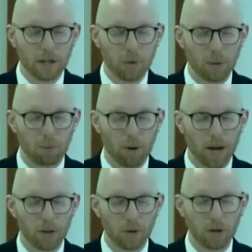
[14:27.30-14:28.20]
We
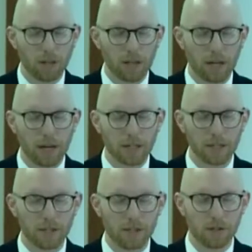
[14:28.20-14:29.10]
pray, Lord, that
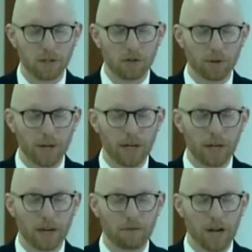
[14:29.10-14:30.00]
as
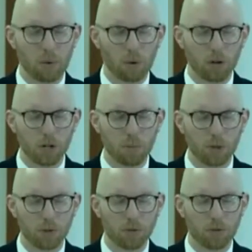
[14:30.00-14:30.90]
we have now
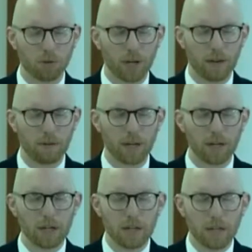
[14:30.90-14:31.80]
worshiped you through the
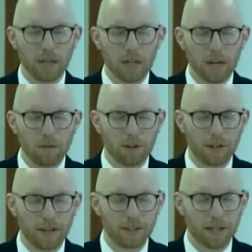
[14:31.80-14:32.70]
giving of the
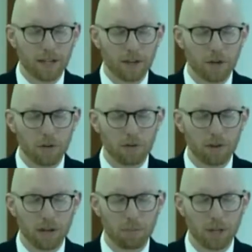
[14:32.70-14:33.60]
things that you
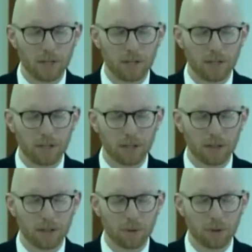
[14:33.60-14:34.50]
have placed us
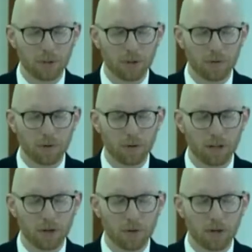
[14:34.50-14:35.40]
as stewards over,
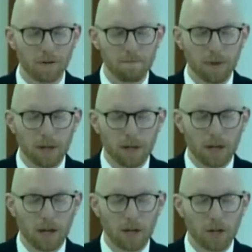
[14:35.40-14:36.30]
that you would
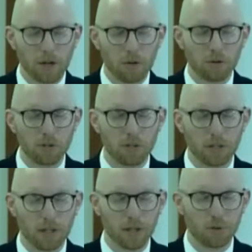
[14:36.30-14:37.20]
uh,
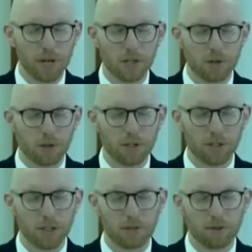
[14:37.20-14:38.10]
use these
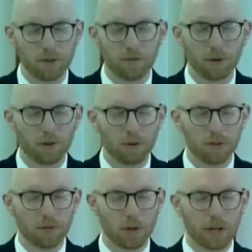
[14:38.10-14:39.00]
resources for the
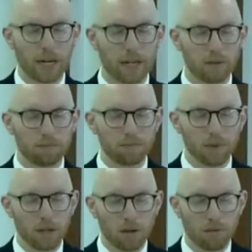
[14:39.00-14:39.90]
furtherance of your
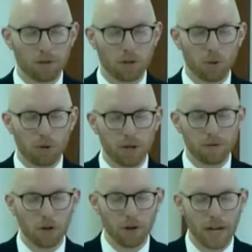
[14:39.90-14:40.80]
kingdom, for the
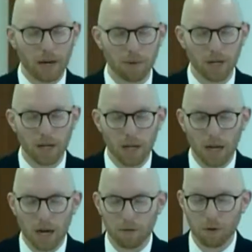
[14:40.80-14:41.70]
glory of your name,
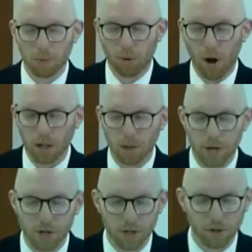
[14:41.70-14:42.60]
and for the
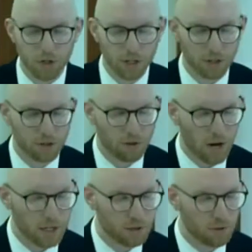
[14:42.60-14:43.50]
proclamation of Jesus
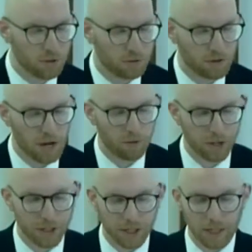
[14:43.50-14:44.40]
Christ, crucified,
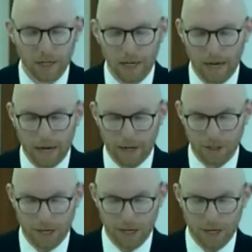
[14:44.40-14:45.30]
risen, and
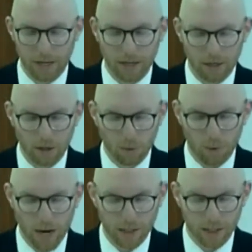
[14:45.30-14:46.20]
ascended.
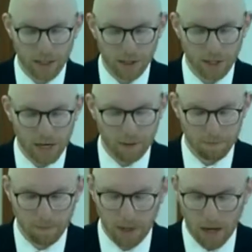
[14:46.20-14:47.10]
We ask in his name.